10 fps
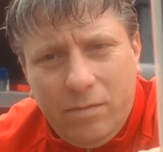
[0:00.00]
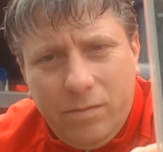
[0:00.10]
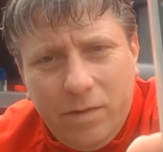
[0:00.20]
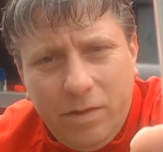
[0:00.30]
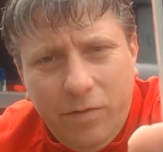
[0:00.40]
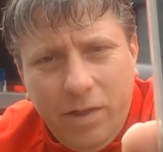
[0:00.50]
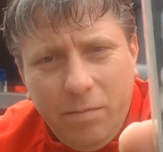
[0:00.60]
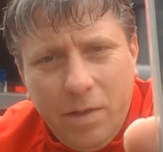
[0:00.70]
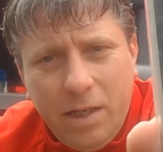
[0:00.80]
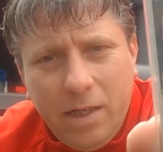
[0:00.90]
don't know if you can
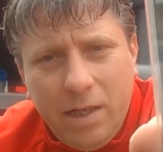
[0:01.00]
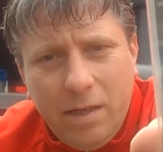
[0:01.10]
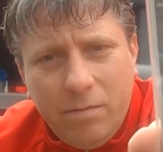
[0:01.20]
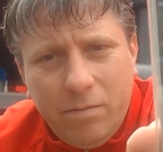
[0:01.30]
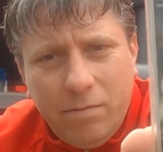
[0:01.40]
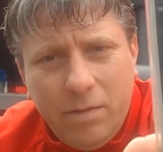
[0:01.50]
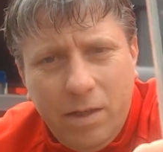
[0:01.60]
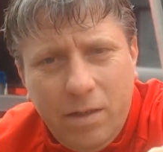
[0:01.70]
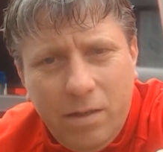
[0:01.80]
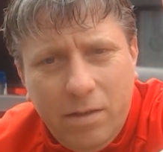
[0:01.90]
make that out there.
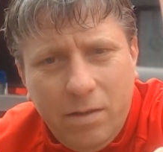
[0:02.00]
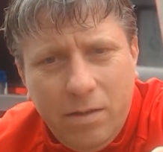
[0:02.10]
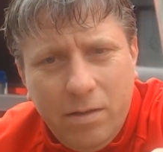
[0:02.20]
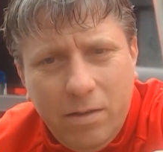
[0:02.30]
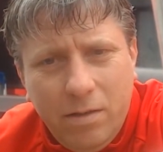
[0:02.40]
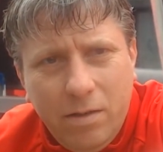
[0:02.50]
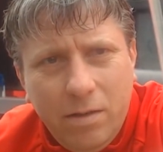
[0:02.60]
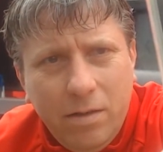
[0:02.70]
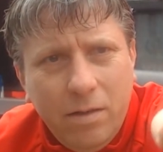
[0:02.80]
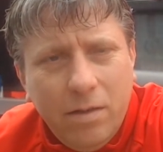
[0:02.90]

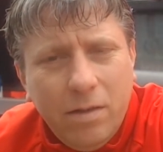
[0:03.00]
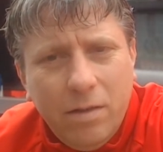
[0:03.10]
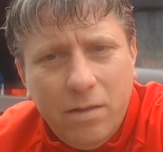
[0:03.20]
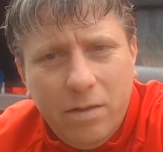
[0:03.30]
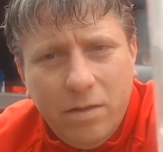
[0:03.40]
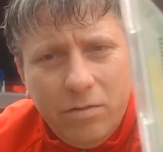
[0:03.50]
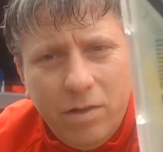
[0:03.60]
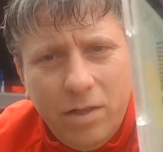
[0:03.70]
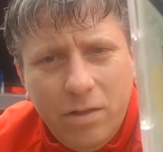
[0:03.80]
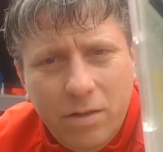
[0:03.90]
There's the
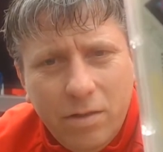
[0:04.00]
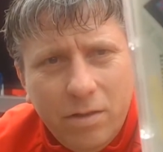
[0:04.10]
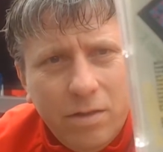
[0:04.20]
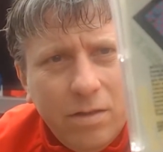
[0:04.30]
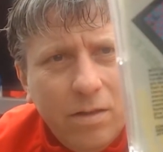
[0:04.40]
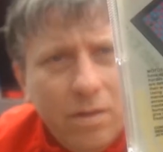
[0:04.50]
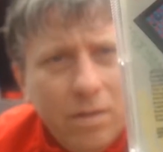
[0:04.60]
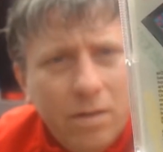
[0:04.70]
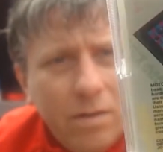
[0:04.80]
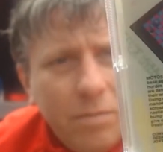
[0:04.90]
screenshots.
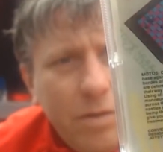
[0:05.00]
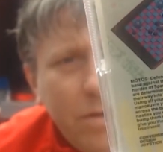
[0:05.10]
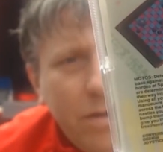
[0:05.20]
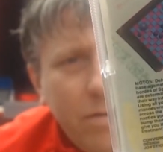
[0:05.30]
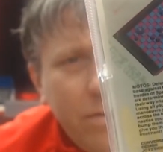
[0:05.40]
Motos.